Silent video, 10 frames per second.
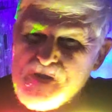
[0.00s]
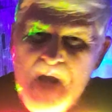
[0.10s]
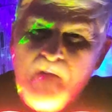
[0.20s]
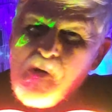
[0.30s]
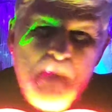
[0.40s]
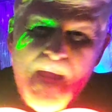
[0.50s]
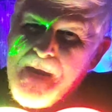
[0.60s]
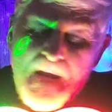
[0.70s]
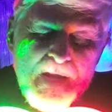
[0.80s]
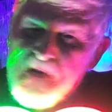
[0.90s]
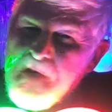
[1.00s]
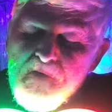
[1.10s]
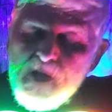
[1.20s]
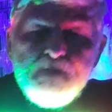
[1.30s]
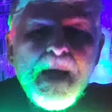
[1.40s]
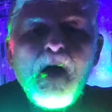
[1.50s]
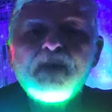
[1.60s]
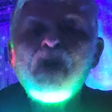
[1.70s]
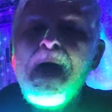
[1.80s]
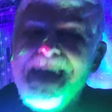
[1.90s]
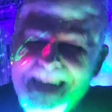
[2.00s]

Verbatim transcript: it's never made any difference because